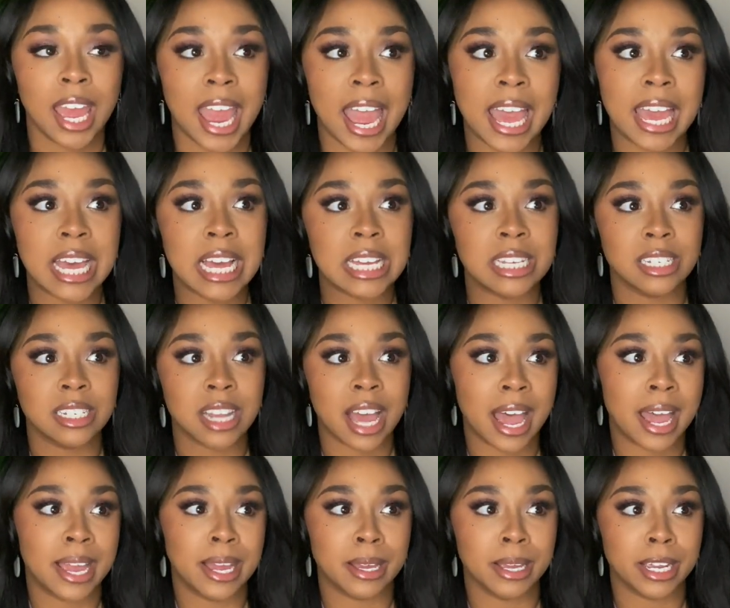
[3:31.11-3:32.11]
And
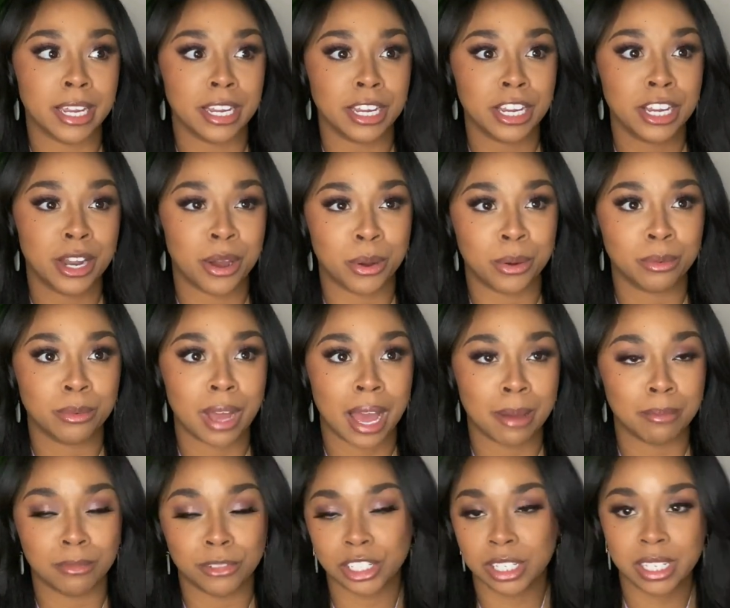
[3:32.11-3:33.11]
I, you know,
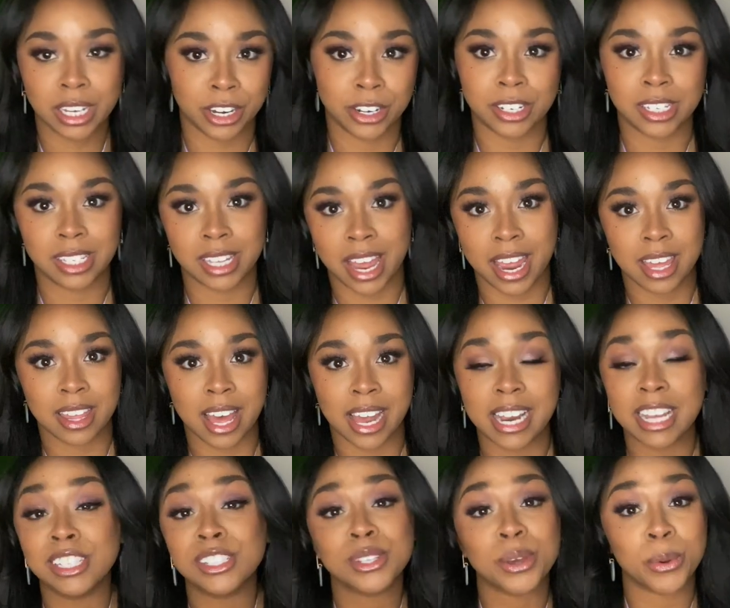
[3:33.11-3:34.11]
I'm just here to say that
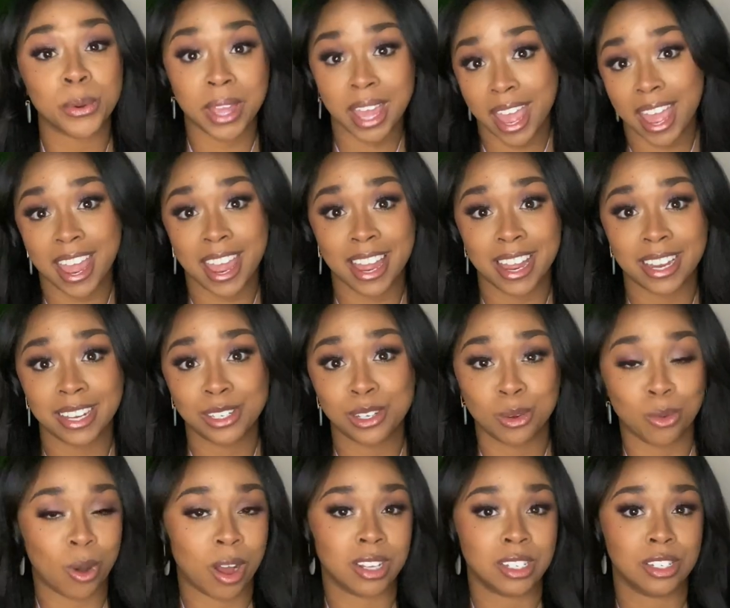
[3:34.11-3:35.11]
it's okay to
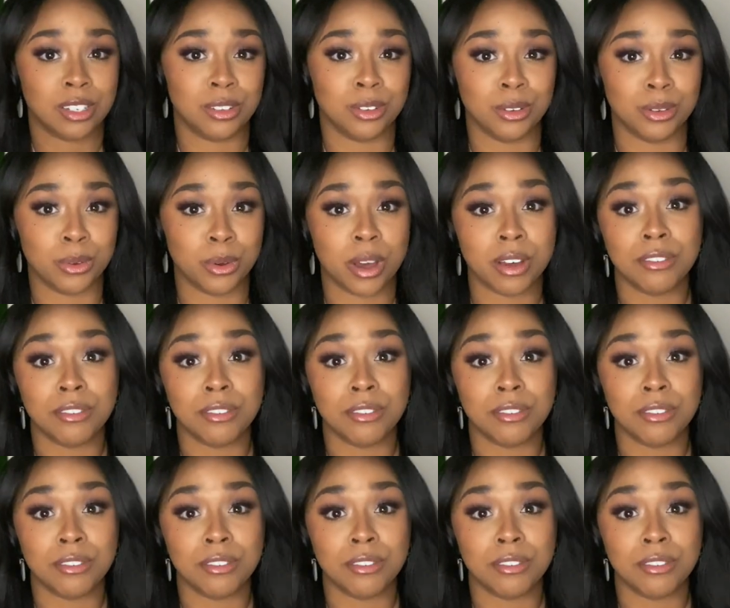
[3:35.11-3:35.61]
want to